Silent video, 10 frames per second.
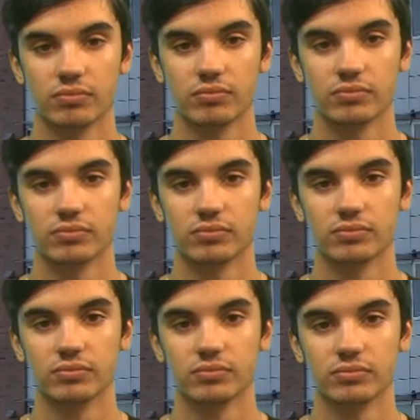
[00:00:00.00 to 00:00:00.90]

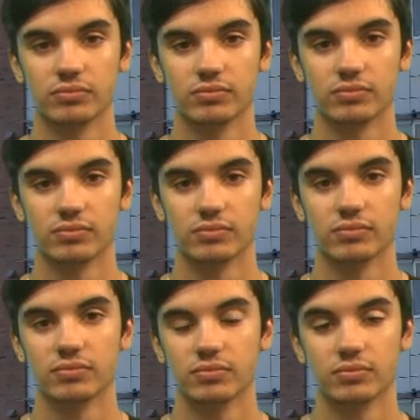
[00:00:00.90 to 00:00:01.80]

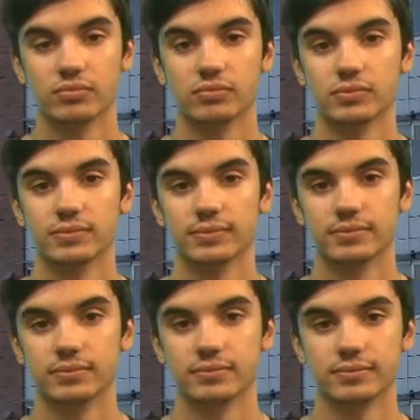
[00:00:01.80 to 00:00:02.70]

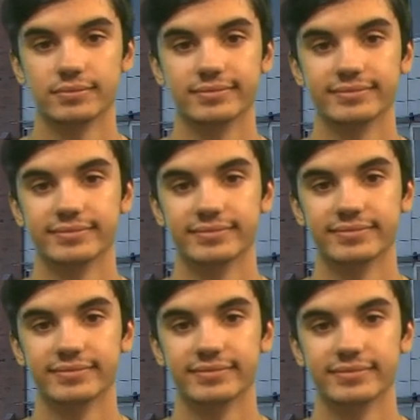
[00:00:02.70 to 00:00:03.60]

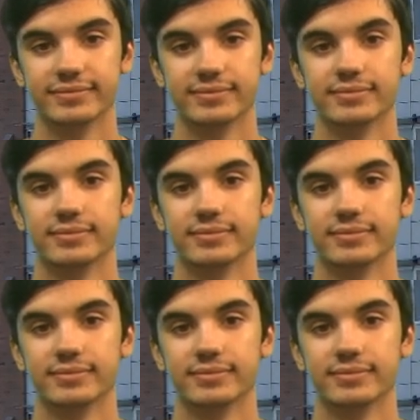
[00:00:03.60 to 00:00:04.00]
No words are spoken by the person on screen.